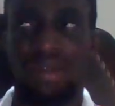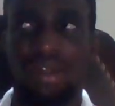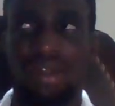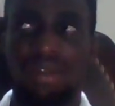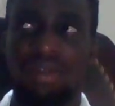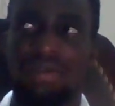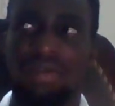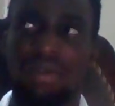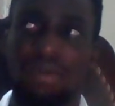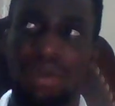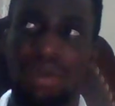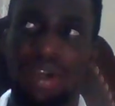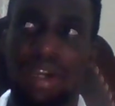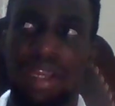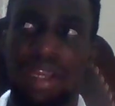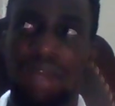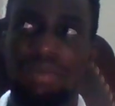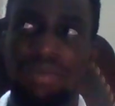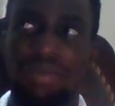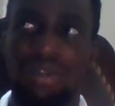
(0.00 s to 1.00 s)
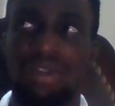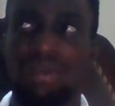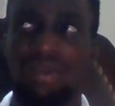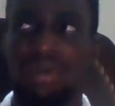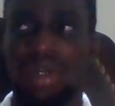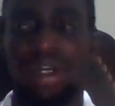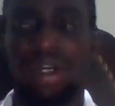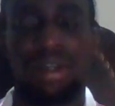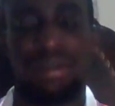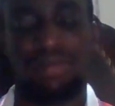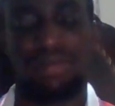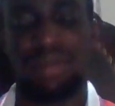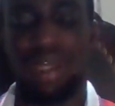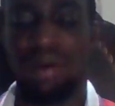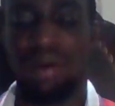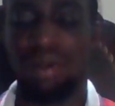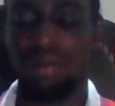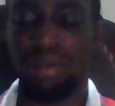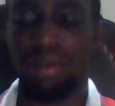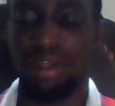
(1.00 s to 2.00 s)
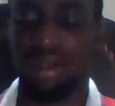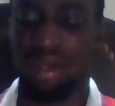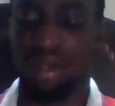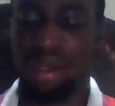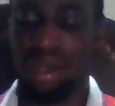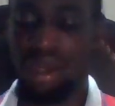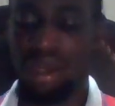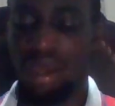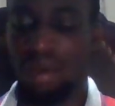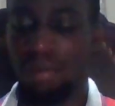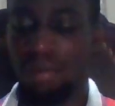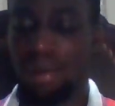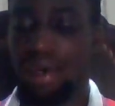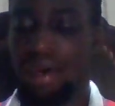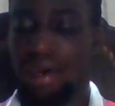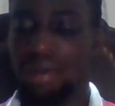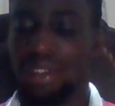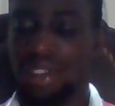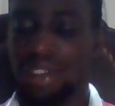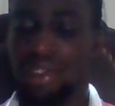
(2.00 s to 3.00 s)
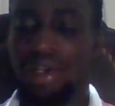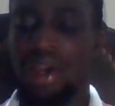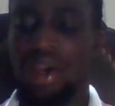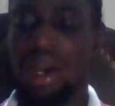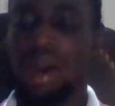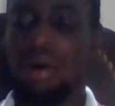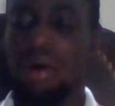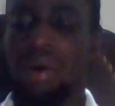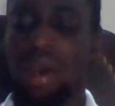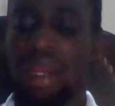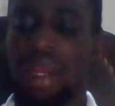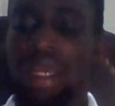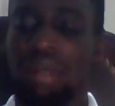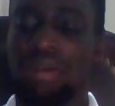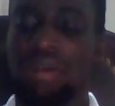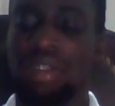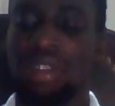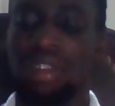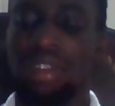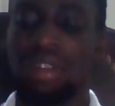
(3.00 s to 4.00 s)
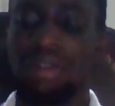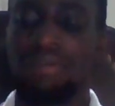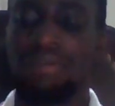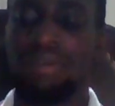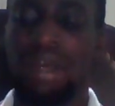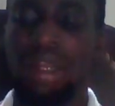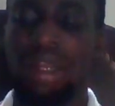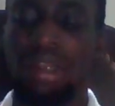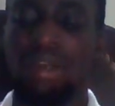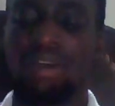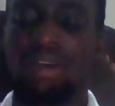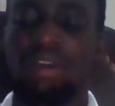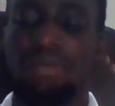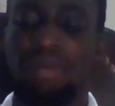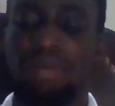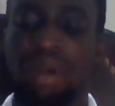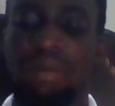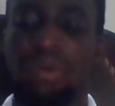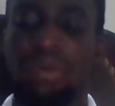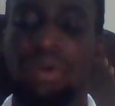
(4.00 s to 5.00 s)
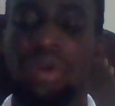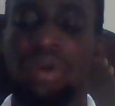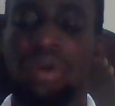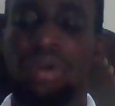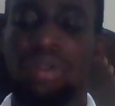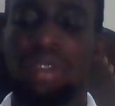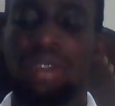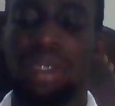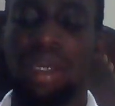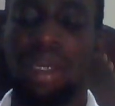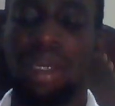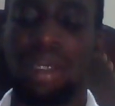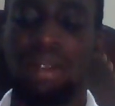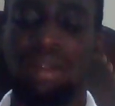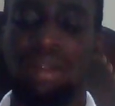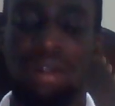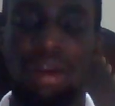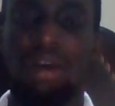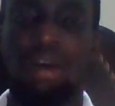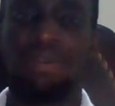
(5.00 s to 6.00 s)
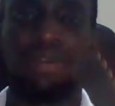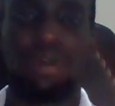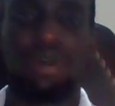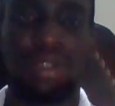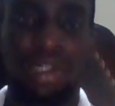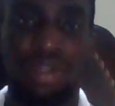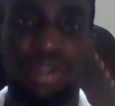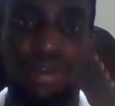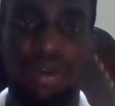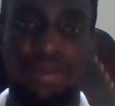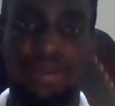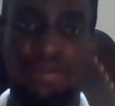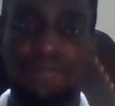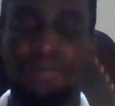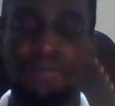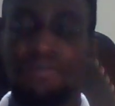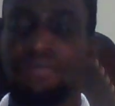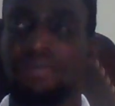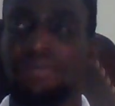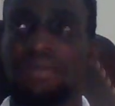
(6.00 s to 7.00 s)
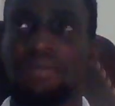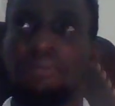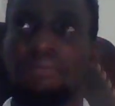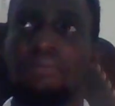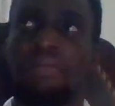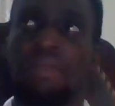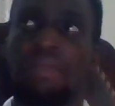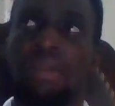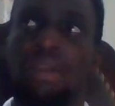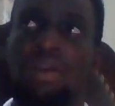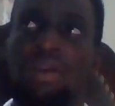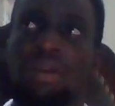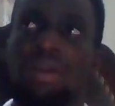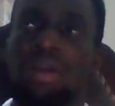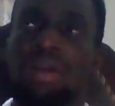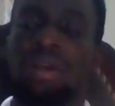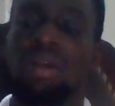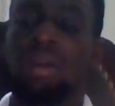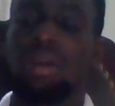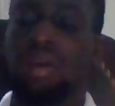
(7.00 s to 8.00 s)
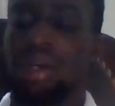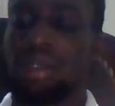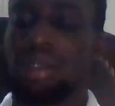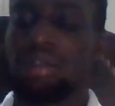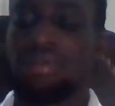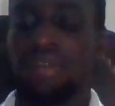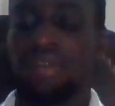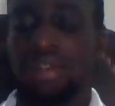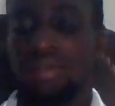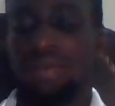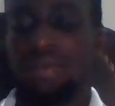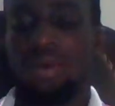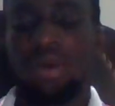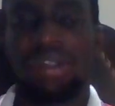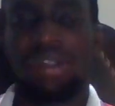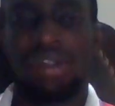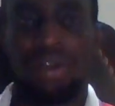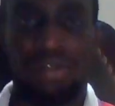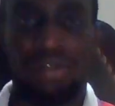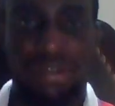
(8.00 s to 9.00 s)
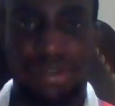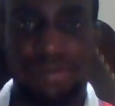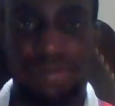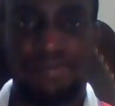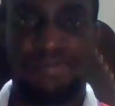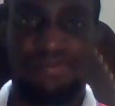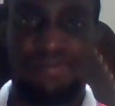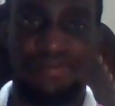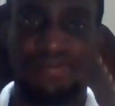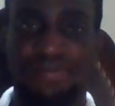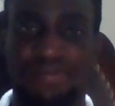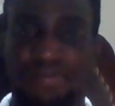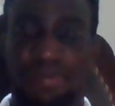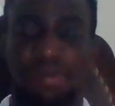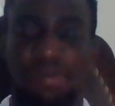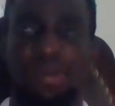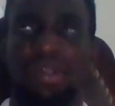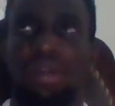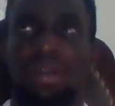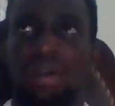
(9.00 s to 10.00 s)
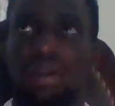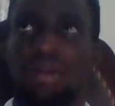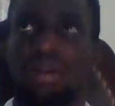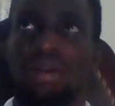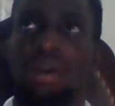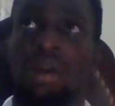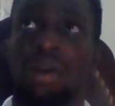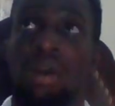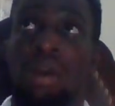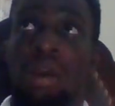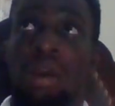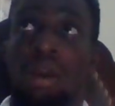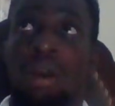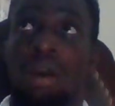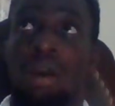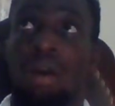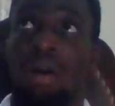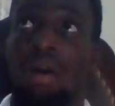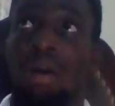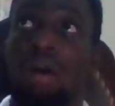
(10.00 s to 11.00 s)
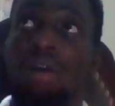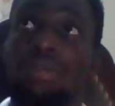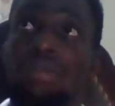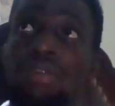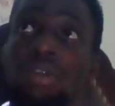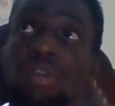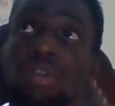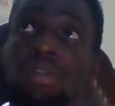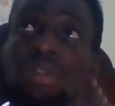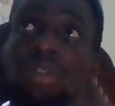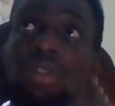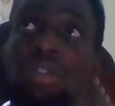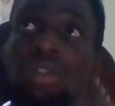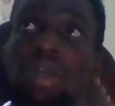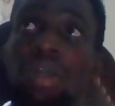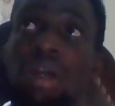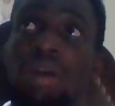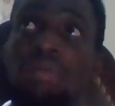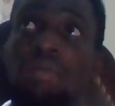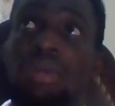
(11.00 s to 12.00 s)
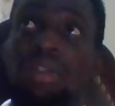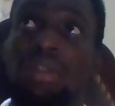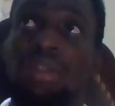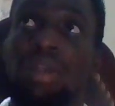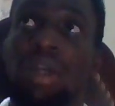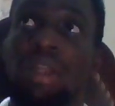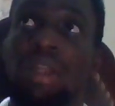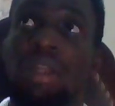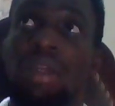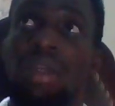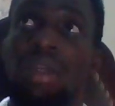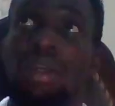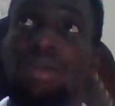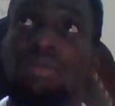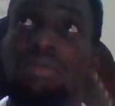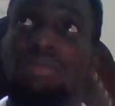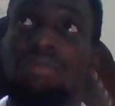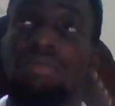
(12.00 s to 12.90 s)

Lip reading: go from where I am to where I want to be. But I want to share how I increase the value of my product and the offer in general. All right, so first of all, what's an offer? Okay, offers are basically